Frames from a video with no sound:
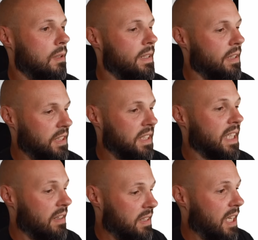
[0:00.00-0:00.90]
And then let's get
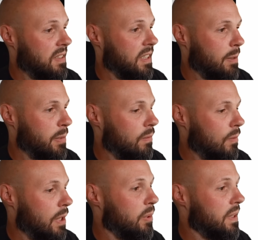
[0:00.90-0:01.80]
down to the testing. I've been
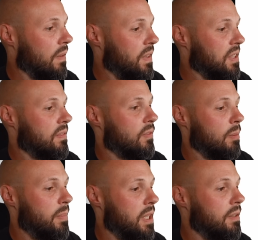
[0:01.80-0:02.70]
rambling on this for a
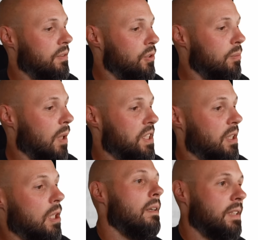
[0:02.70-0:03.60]
bit too much
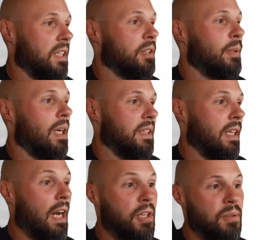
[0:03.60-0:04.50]
here. Testing reality.
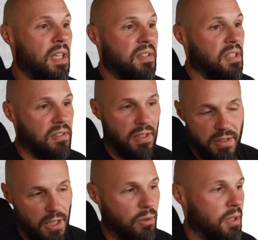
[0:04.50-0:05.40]
How do you test this? That's the
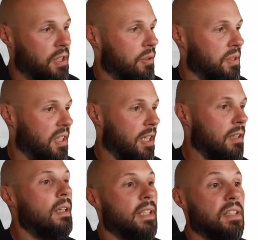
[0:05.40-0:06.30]
next question you always get.
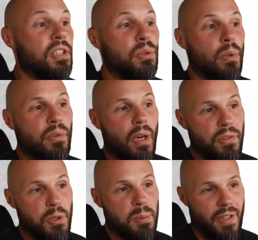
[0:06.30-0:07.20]
Testing SwiftUI UI
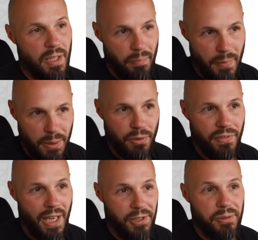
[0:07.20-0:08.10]
views provide minimal
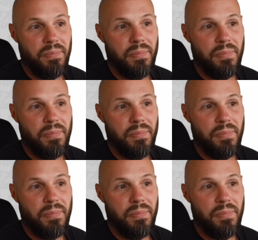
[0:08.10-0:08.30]
value.